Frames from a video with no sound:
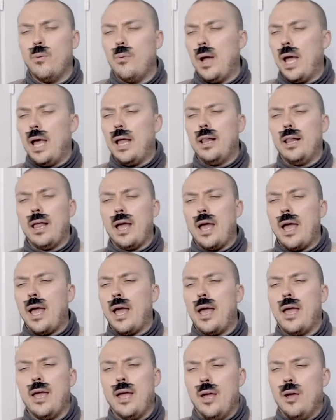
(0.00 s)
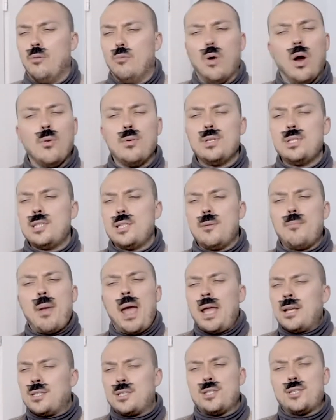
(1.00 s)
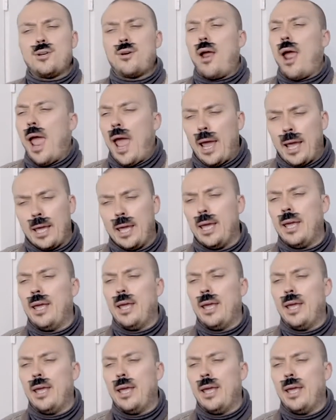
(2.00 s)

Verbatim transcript: Well, uh, what was the best track?